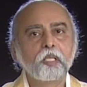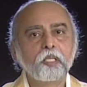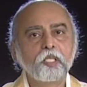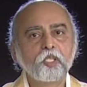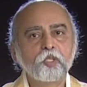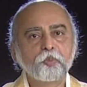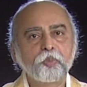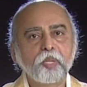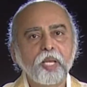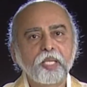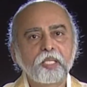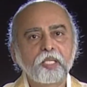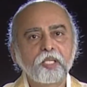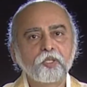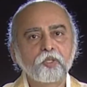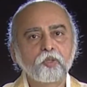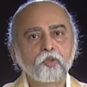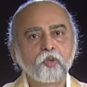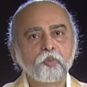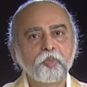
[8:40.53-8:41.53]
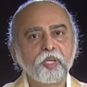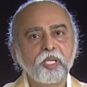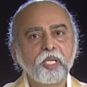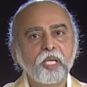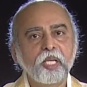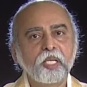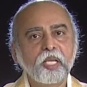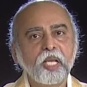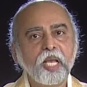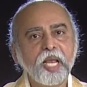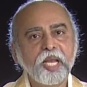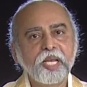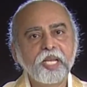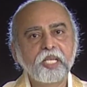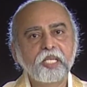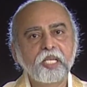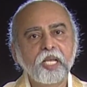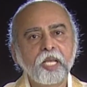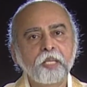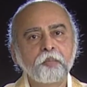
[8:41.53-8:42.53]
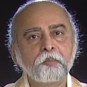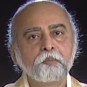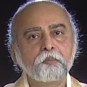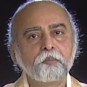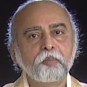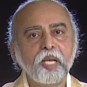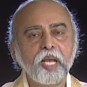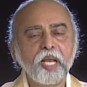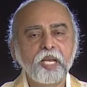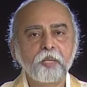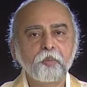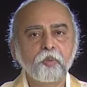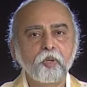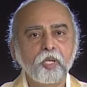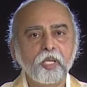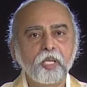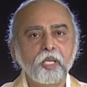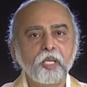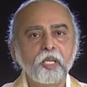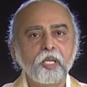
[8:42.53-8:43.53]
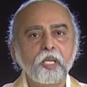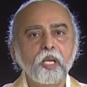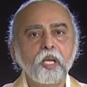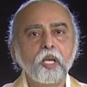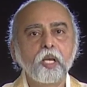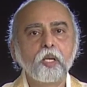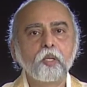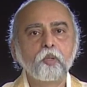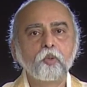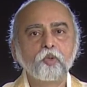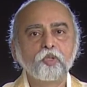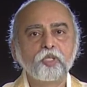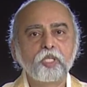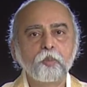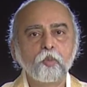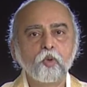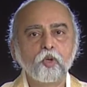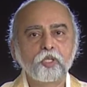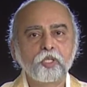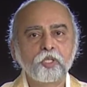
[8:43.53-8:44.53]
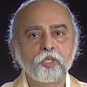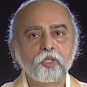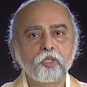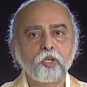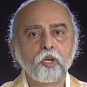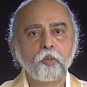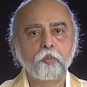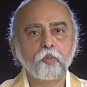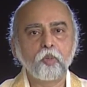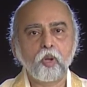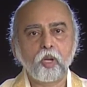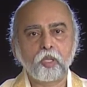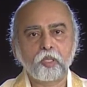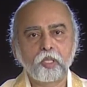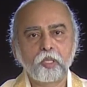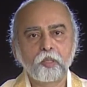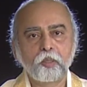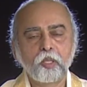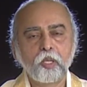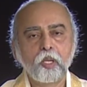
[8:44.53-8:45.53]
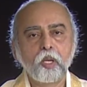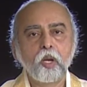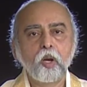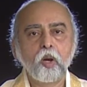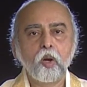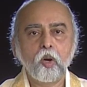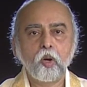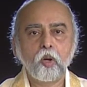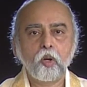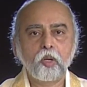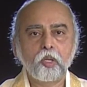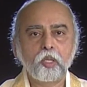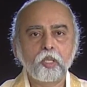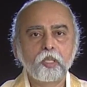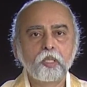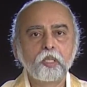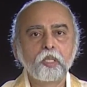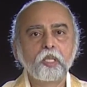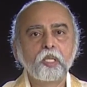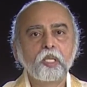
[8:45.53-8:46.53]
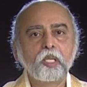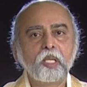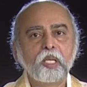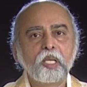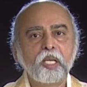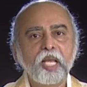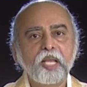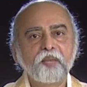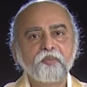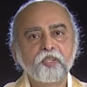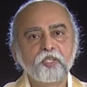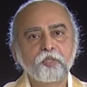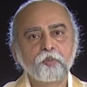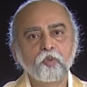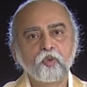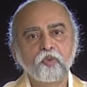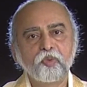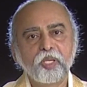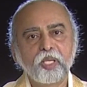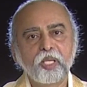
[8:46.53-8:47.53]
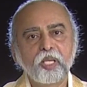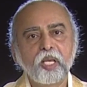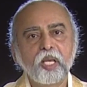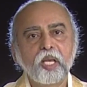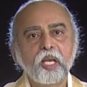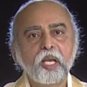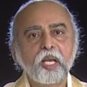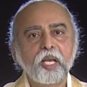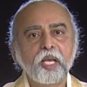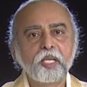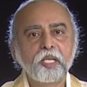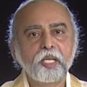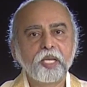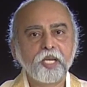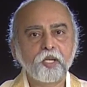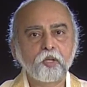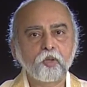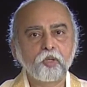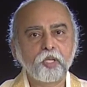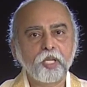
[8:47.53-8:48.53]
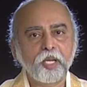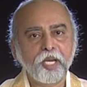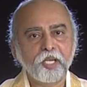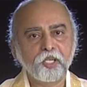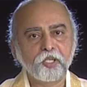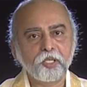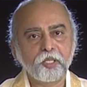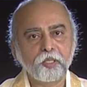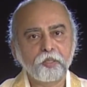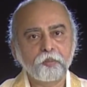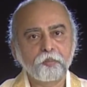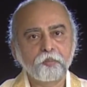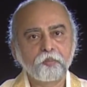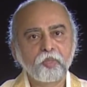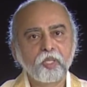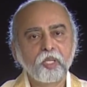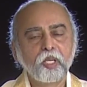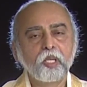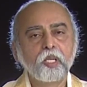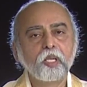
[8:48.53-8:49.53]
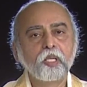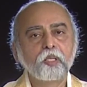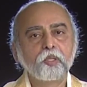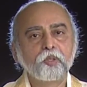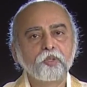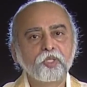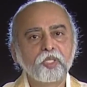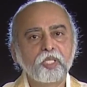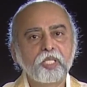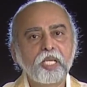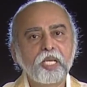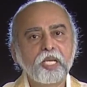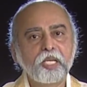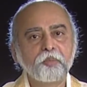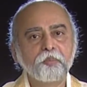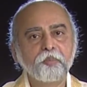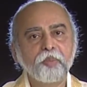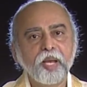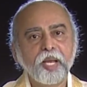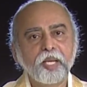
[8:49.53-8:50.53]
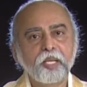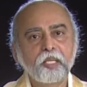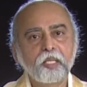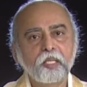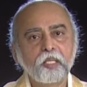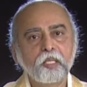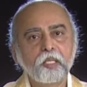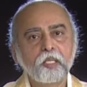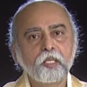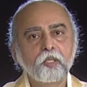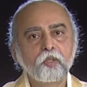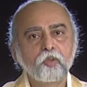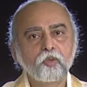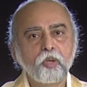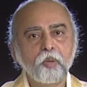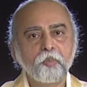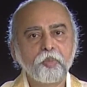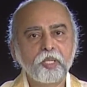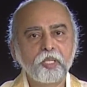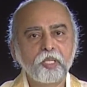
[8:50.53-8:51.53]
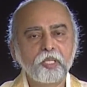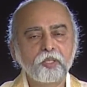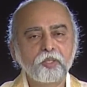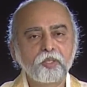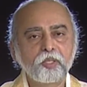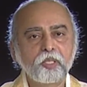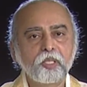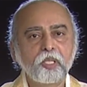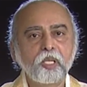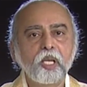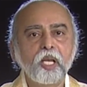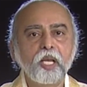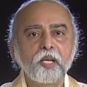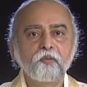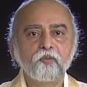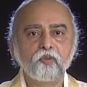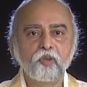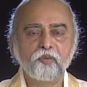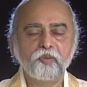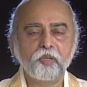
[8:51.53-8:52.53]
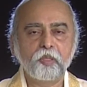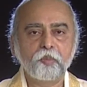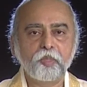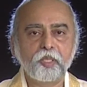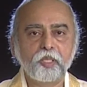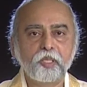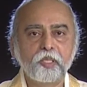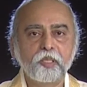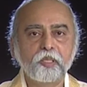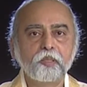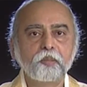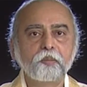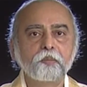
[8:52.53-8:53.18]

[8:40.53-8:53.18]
This practice could be done anytime by anybody whose emotions are blocked or life is moving in a retro direction, to steer it back to abundance and fulfillment.